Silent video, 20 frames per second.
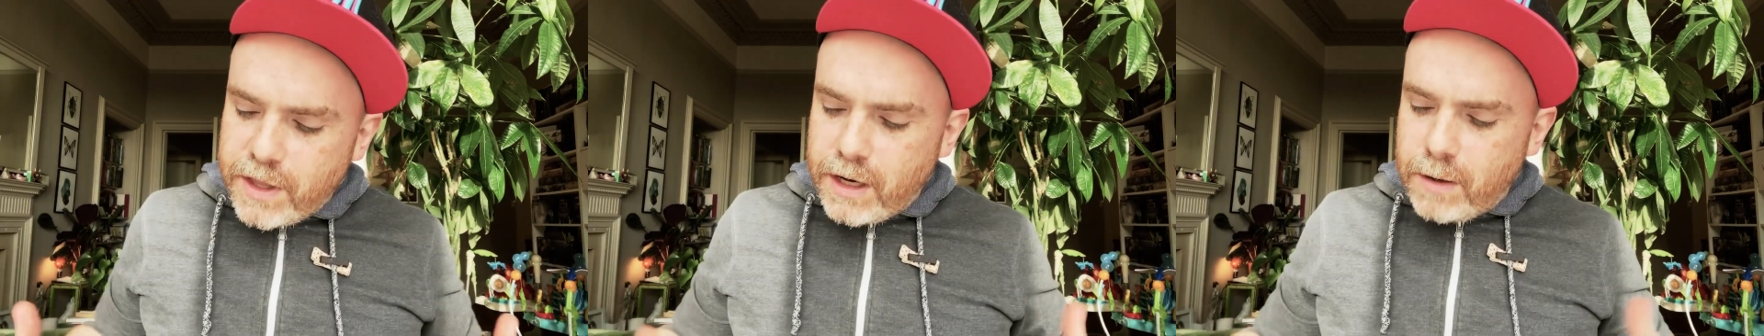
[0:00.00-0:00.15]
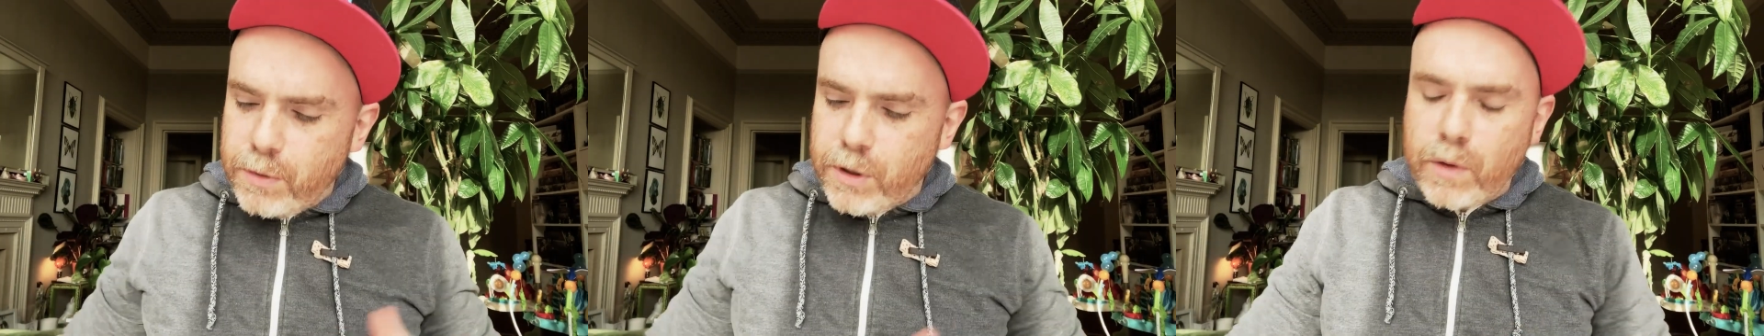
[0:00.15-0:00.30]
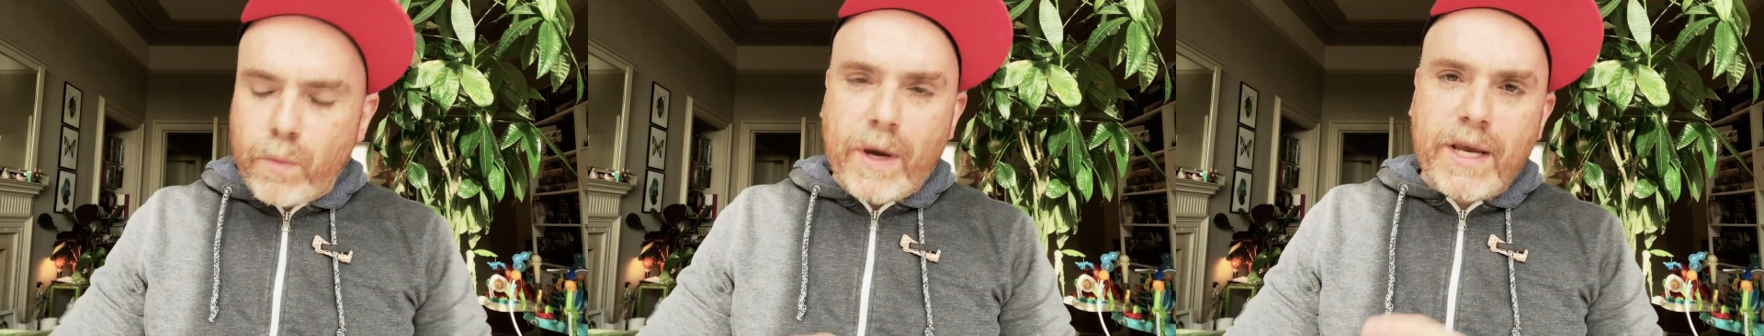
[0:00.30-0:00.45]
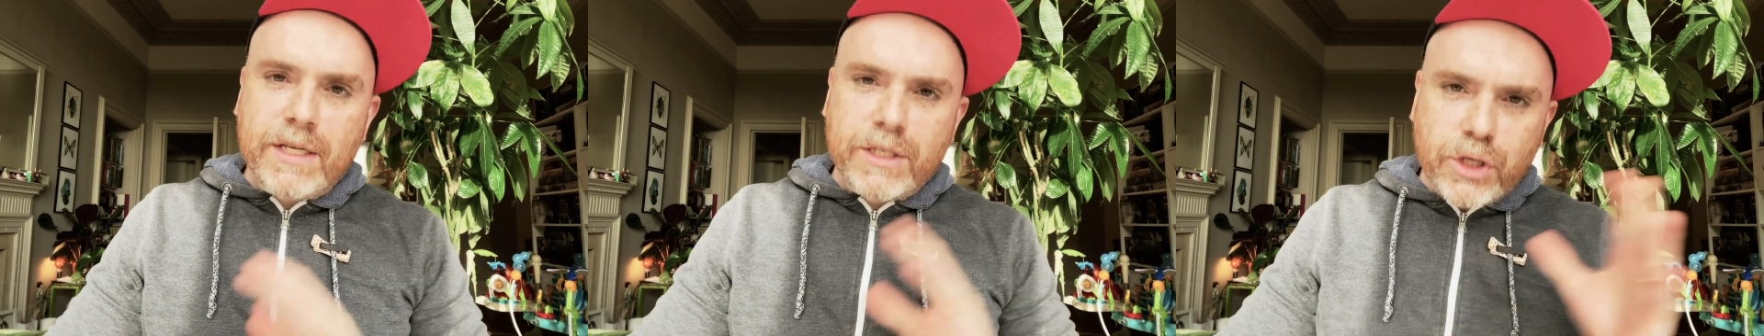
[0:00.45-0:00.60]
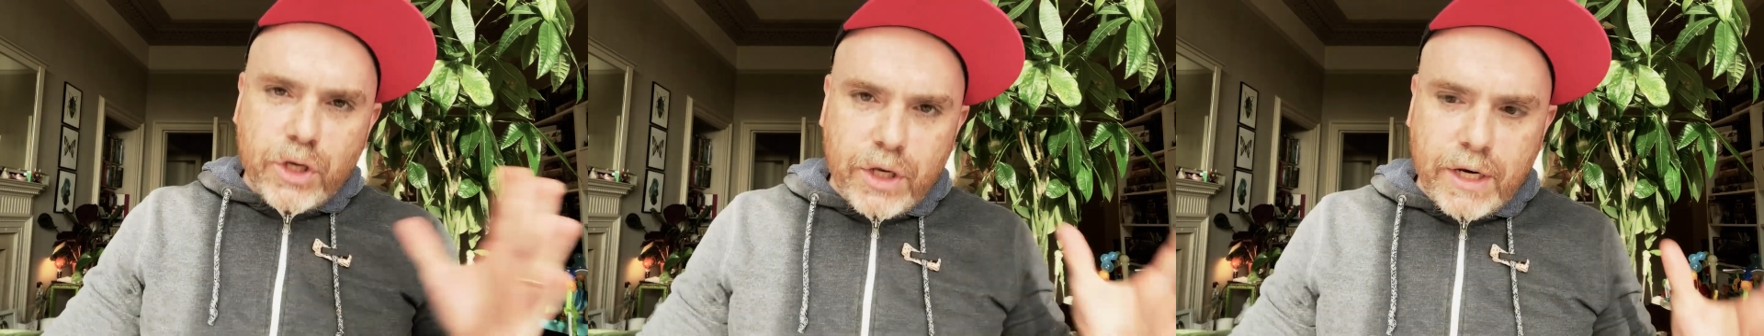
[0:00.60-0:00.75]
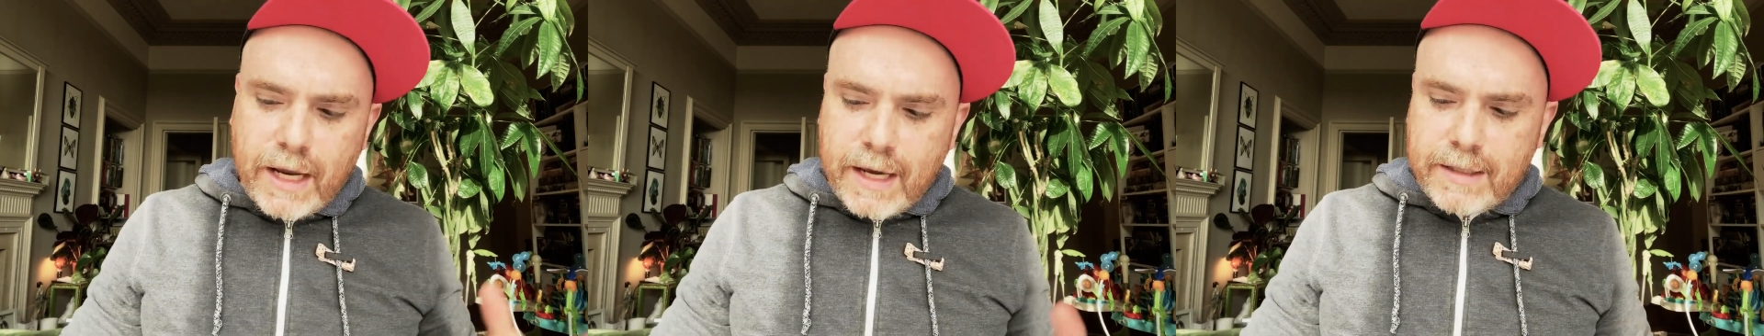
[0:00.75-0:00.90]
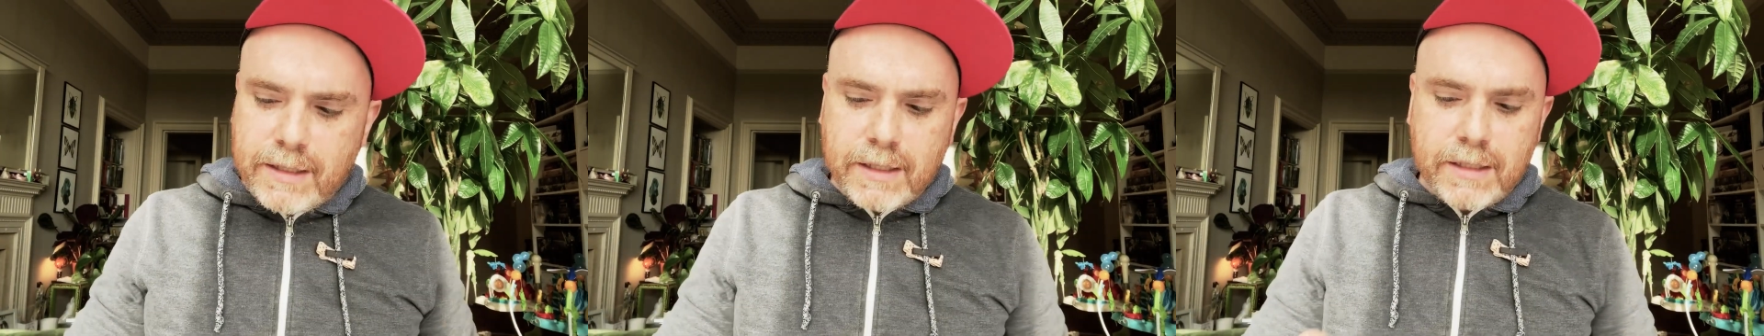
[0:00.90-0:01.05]
about the way it's
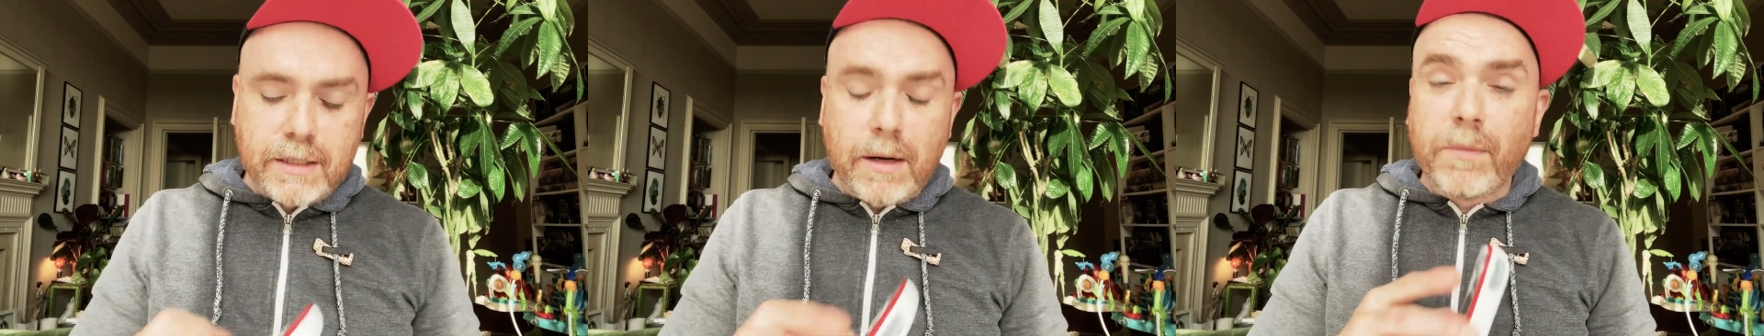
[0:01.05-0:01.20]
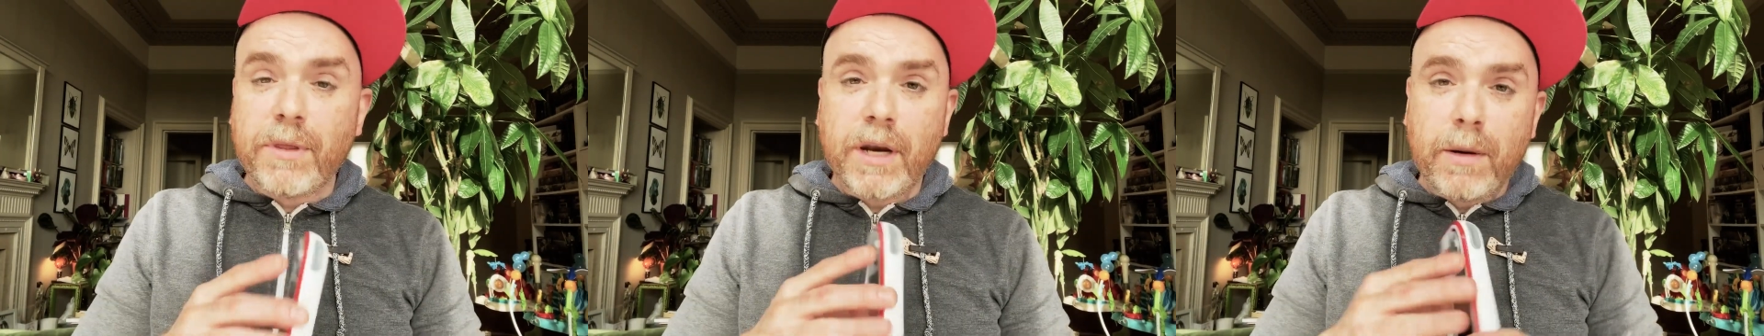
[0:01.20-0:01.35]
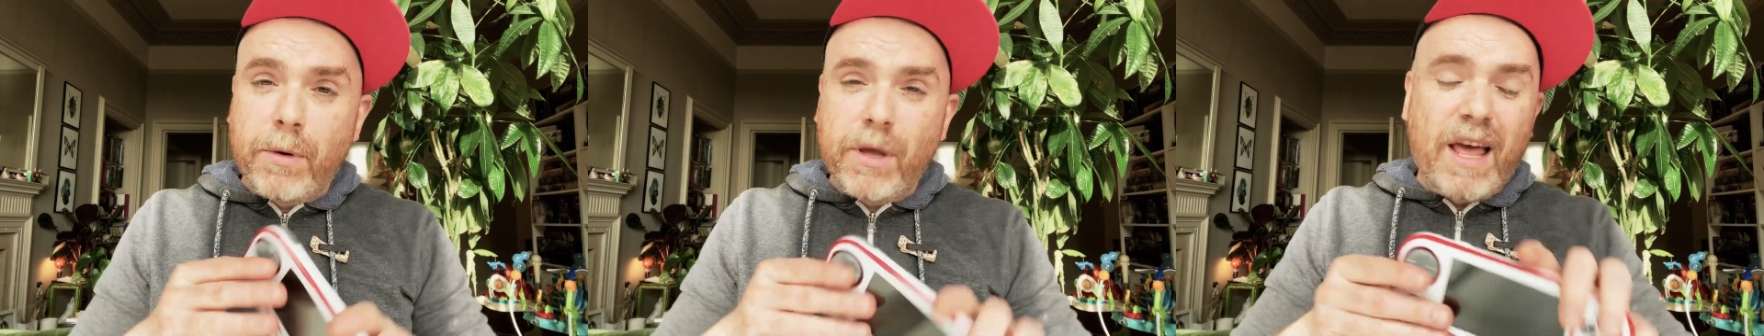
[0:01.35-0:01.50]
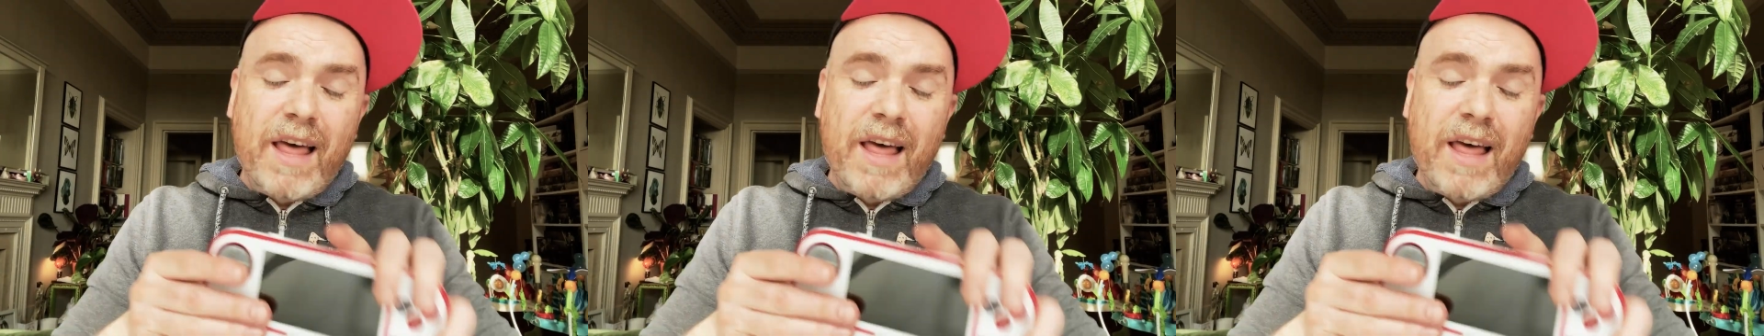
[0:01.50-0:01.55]
curated, something about,